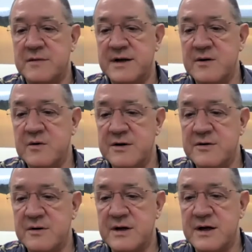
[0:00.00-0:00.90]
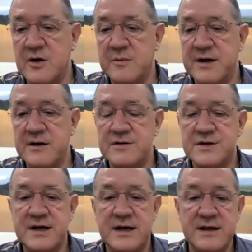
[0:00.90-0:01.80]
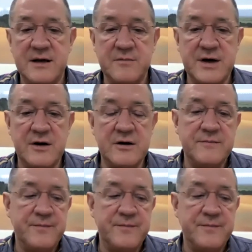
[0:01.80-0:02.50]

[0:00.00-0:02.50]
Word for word: Anyone who can help me understand that better,